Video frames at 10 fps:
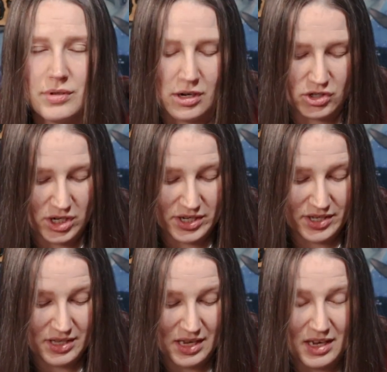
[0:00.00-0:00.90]
not
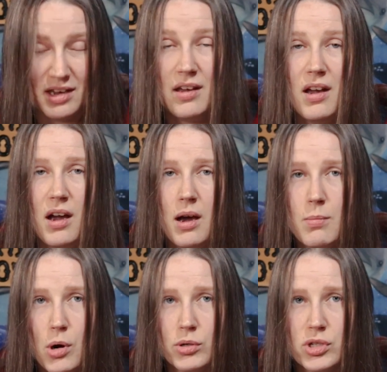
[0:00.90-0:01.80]
just the
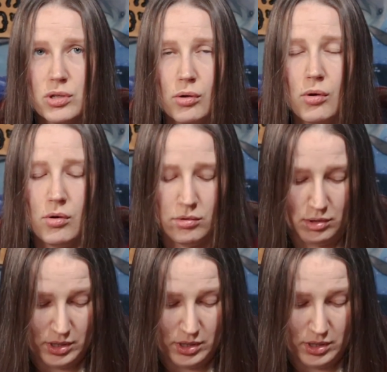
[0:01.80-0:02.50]
emotional